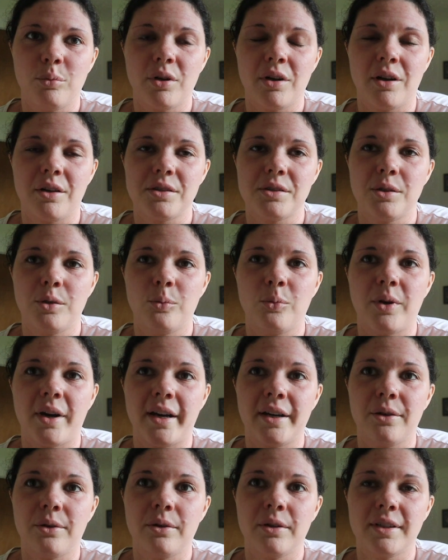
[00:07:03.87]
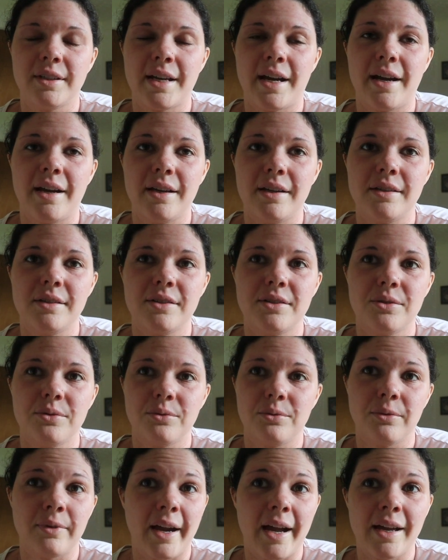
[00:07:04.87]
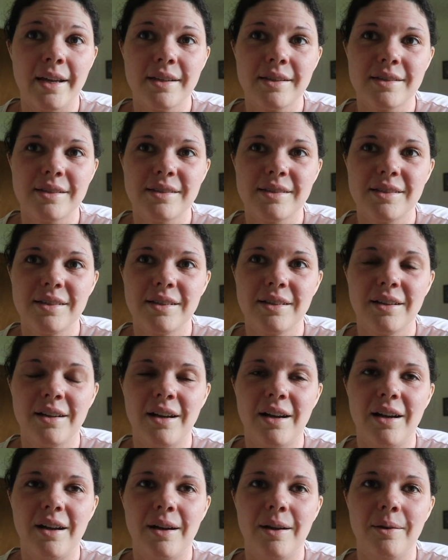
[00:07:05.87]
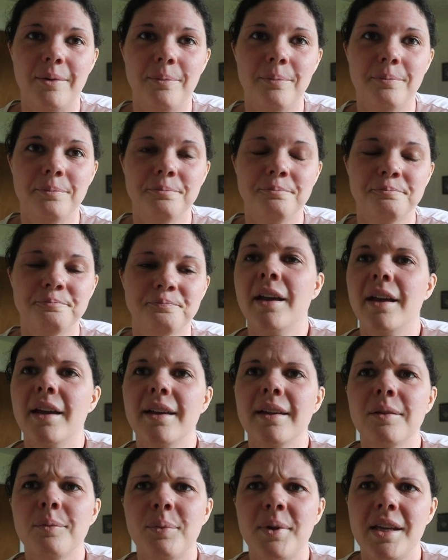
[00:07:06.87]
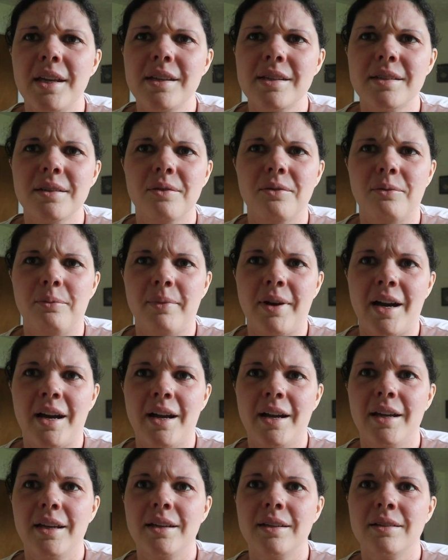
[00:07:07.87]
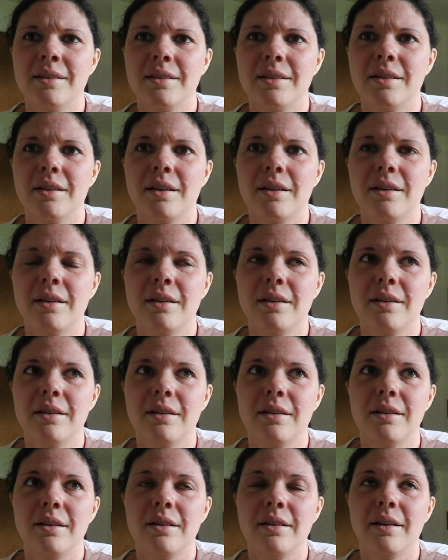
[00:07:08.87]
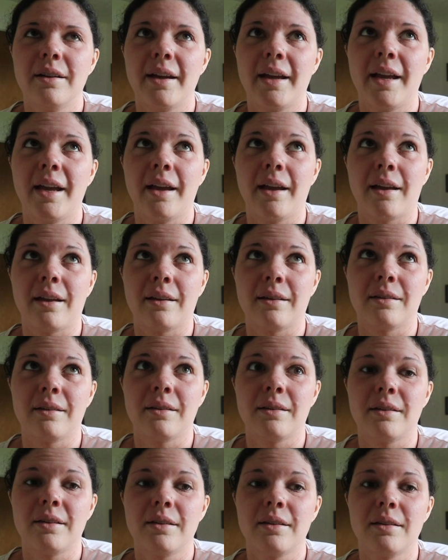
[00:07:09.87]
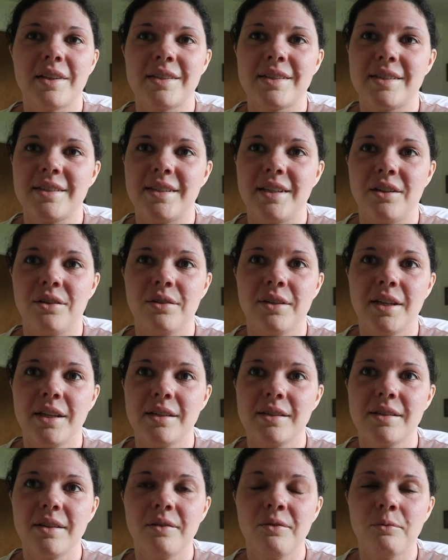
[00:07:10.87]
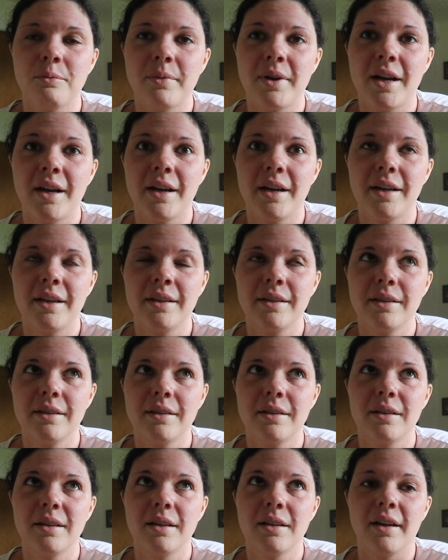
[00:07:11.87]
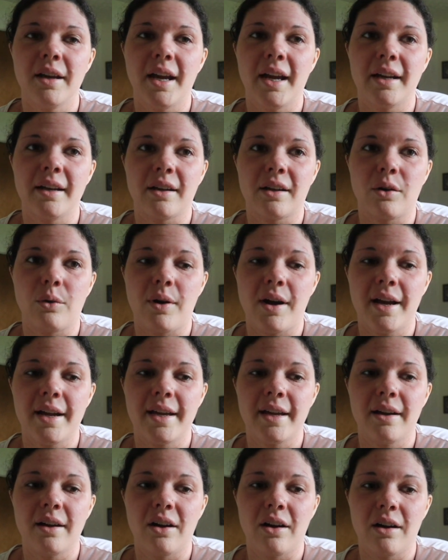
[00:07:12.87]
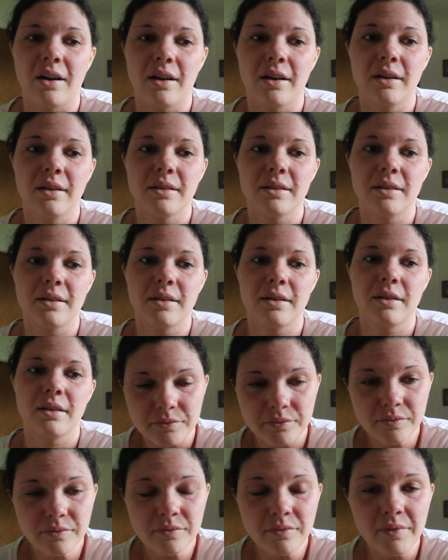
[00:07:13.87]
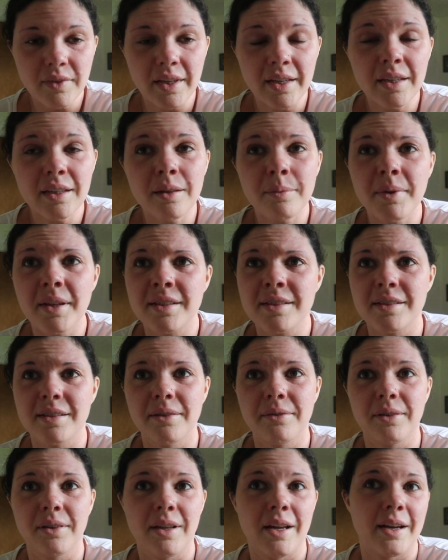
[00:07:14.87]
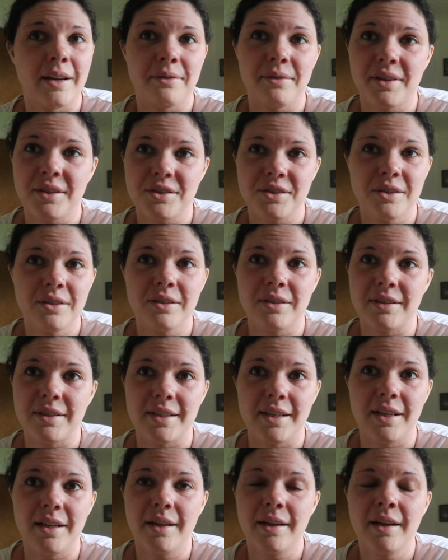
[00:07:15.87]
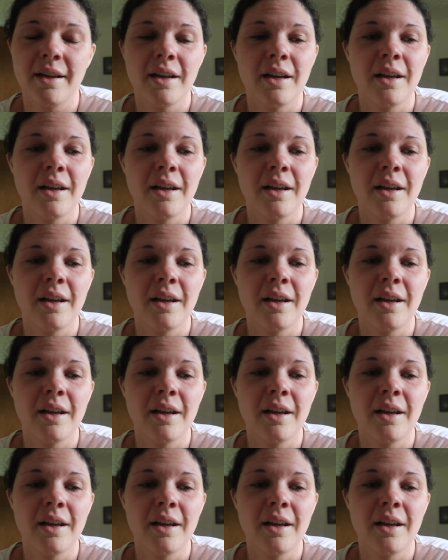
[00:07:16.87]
but also prioritize rest, and peace of mind, and stillness of mind, and a quiet heart in the midst of a lot of uncertainty.